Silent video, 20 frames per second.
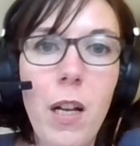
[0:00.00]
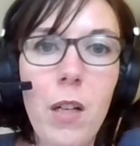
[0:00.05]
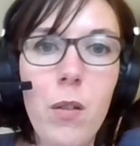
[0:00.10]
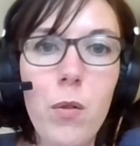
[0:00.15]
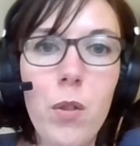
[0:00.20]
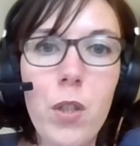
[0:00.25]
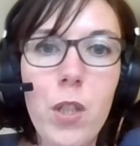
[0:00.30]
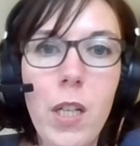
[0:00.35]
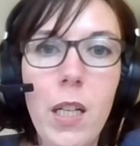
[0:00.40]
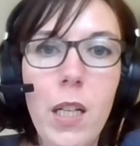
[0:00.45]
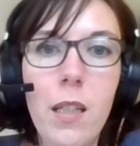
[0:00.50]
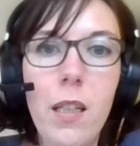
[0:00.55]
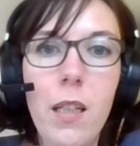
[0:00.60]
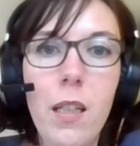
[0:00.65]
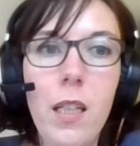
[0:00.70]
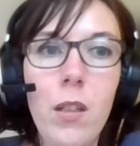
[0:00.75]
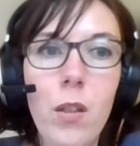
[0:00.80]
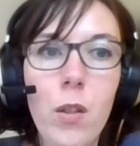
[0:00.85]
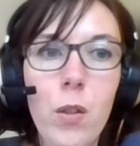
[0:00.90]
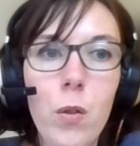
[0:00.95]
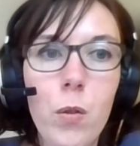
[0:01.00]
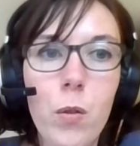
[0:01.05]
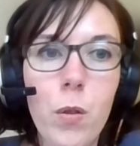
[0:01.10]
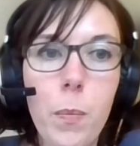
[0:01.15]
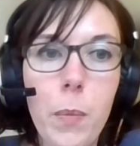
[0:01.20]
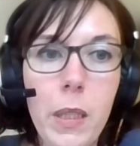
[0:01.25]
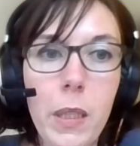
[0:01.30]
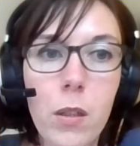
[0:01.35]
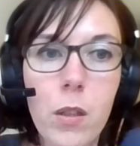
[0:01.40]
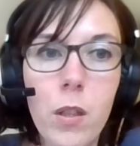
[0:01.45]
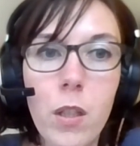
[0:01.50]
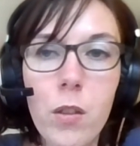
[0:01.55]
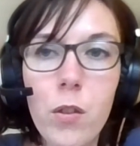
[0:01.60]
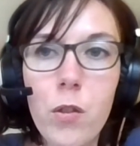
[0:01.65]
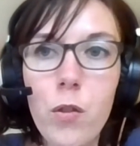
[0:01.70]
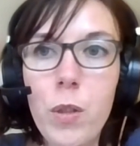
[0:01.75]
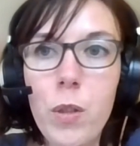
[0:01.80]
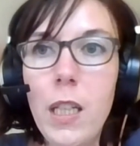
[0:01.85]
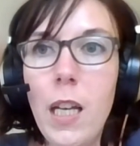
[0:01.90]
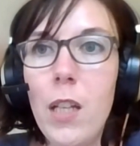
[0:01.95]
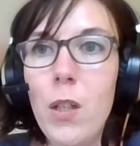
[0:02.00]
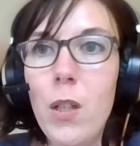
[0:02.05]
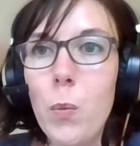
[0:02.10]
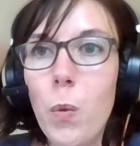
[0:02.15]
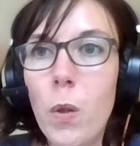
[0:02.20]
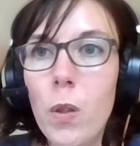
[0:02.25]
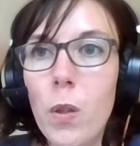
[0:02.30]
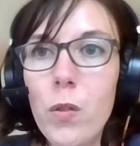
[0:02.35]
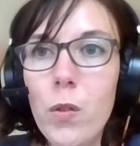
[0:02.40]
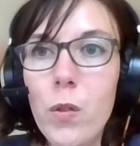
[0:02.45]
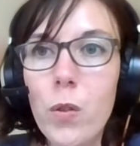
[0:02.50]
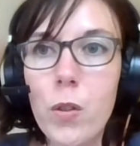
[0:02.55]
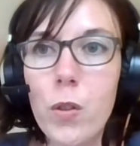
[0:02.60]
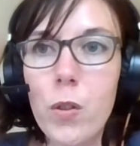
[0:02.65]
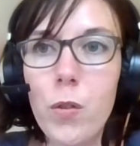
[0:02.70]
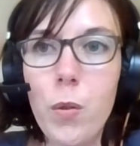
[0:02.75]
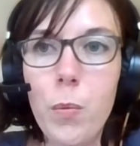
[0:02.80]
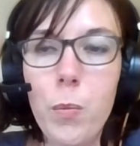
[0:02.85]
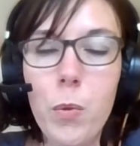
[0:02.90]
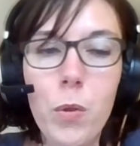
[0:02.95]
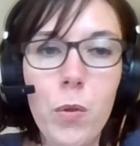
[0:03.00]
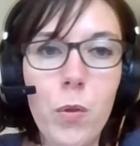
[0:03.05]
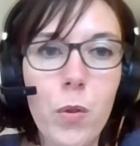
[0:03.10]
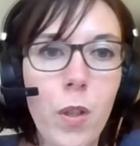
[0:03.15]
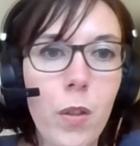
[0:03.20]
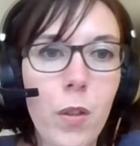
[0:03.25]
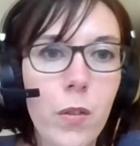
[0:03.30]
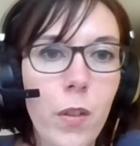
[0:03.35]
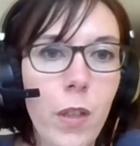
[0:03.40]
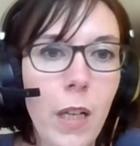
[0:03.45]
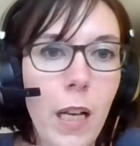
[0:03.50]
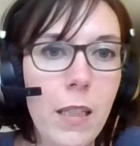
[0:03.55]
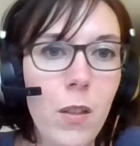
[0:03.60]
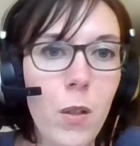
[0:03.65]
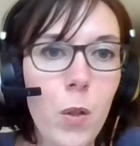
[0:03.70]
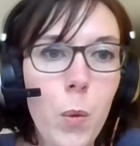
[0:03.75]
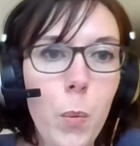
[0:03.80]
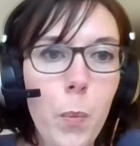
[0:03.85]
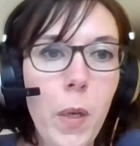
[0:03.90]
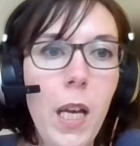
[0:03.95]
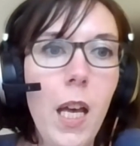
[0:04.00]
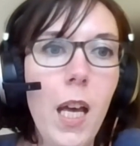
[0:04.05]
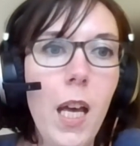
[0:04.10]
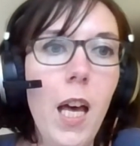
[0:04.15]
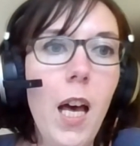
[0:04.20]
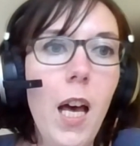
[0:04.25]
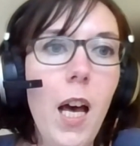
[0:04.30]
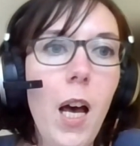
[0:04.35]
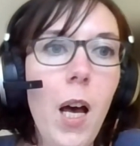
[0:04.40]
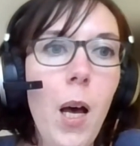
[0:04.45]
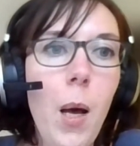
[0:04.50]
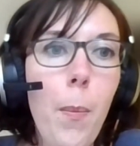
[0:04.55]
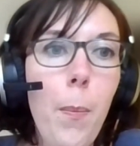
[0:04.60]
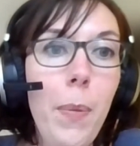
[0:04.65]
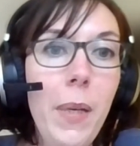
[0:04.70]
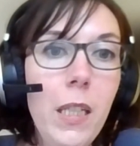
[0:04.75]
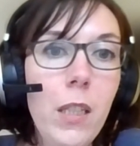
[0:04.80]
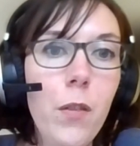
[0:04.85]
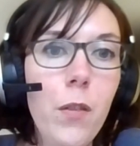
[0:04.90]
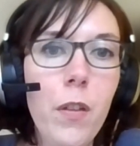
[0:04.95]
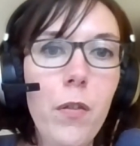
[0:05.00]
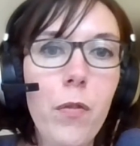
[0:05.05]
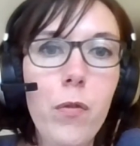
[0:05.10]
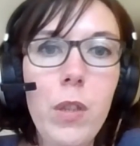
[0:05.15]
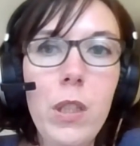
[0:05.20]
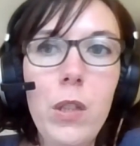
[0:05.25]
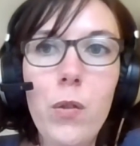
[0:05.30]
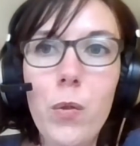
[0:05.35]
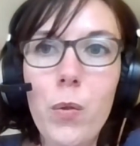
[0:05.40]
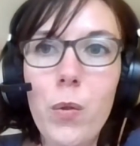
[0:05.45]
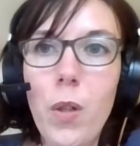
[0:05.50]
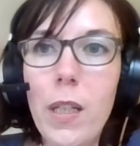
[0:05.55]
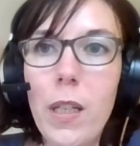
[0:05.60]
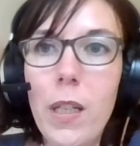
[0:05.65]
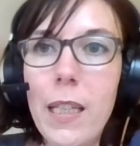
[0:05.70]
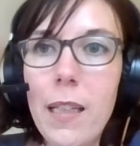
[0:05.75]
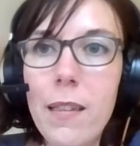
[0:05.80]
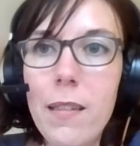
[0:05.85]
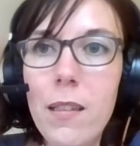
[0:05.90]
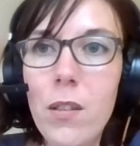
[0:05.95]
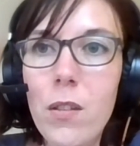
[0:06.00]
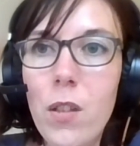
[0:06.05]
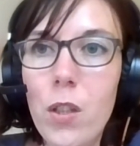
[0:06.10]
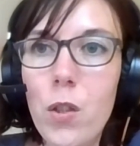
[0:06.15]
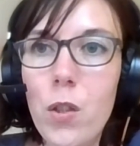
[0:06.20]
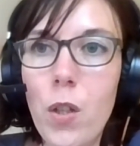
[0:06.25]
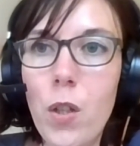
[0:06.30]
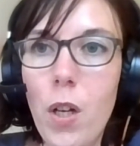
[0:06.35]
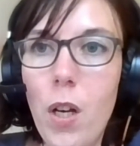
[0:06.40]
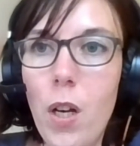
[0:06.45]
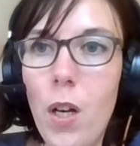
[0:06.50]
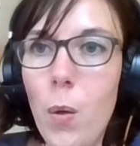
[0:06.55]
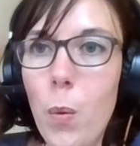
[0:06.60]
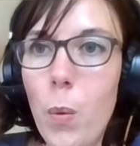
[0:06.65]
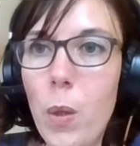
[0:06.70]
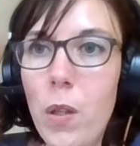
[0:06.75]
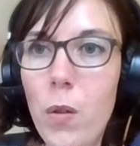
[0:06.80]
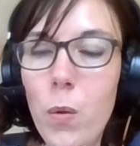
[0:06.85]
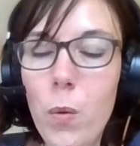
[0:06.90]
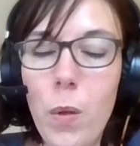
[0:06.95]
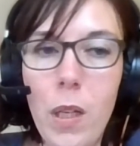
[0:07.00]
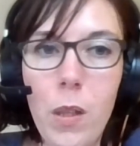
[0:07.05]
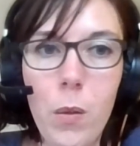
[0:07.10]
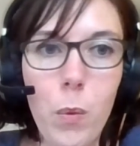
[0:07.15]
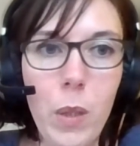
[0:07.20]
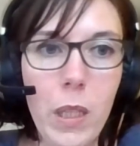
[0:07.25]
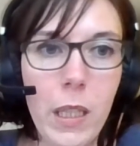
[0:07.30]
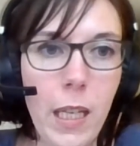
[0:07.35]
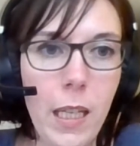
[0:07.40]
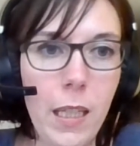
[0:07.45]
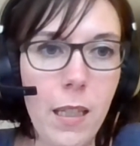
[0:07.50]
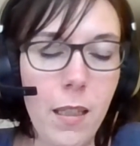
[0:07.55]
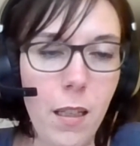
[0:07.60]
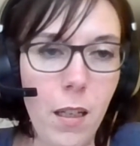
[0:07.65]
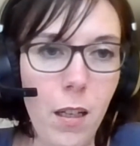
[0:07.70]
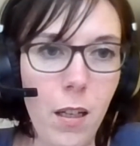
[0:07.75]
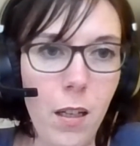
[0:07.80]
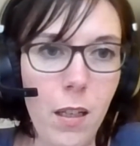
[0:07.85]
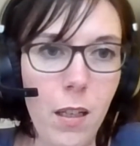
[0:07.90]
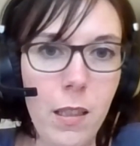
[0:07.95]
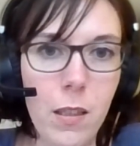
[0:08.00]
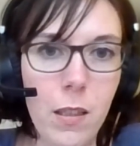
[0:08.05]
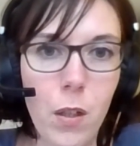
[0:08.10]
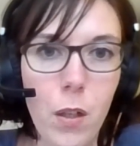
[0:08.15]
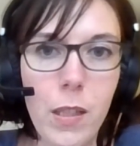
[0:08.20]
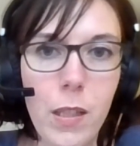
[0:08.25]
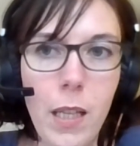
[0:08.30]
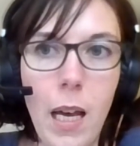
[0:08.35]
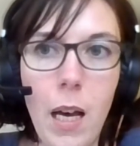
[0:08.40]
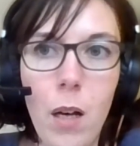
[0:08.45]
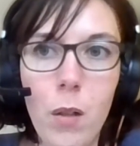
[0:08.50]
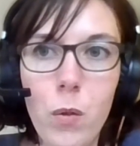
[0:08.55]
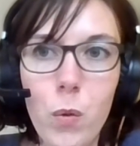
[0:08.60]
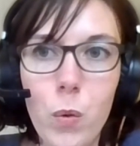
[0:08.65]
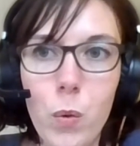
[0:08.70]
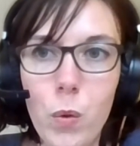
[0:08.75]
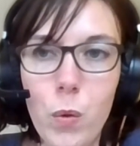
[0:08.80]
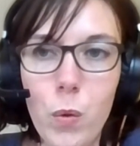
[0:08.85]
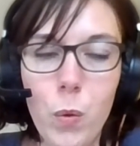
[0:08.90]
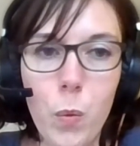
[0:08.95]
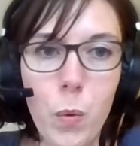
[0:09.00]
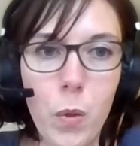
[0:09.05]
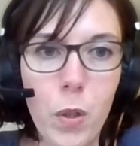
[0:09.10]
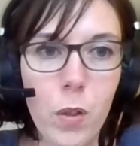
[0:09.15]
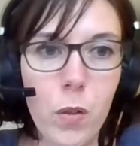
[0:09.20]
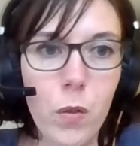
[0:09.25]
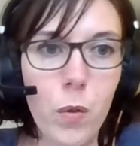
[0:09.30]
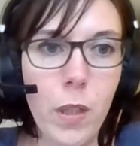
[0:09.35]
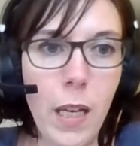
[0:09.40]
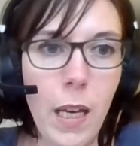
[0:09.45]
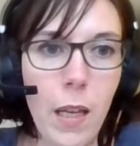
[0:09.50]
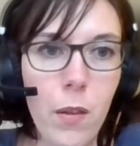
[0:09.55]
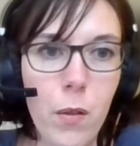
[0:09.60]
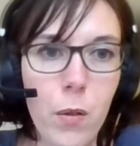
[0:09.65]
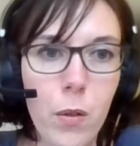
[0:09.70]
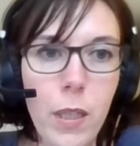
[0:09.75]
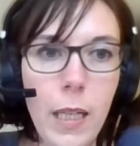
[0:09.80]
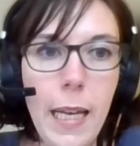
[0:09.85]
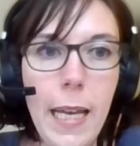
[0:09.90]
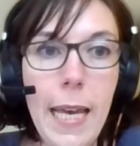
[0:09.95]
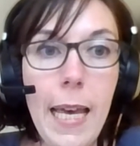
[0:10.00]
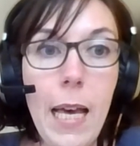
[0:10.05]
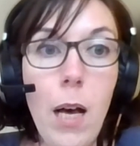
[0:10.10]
value chain in a European country and you want to contribute to Close the Glass Loop, please feel free to get in touch with you, and we can discuss how to work together.